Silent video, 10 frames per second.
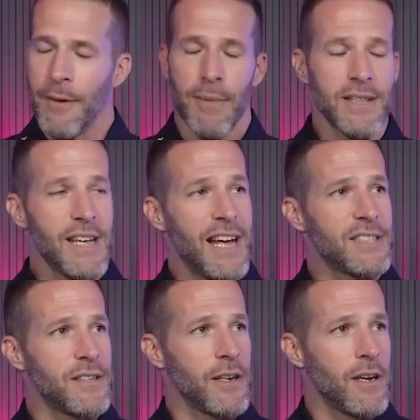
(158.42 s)
Yeah, my
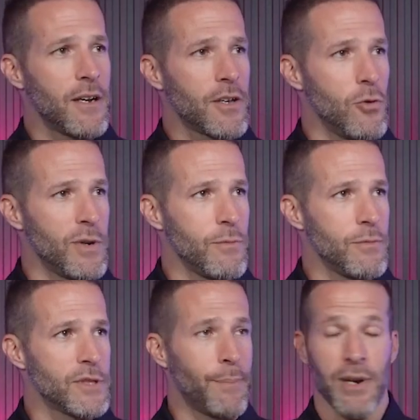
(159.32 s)
dad's Cuban,
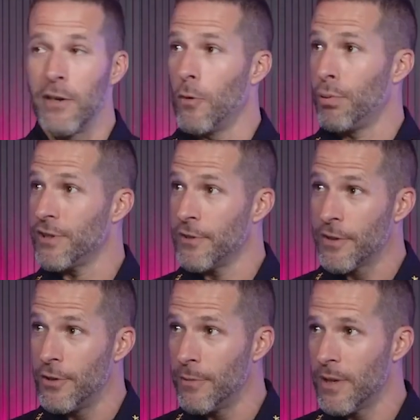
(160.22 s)
was a political prisoner in
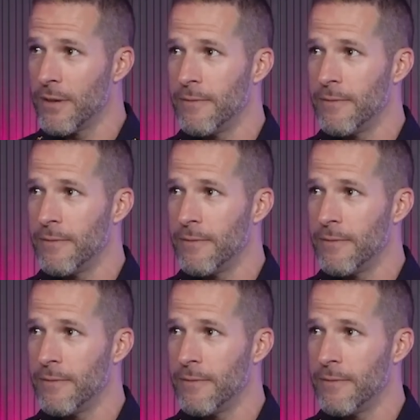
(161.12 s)
Cuba.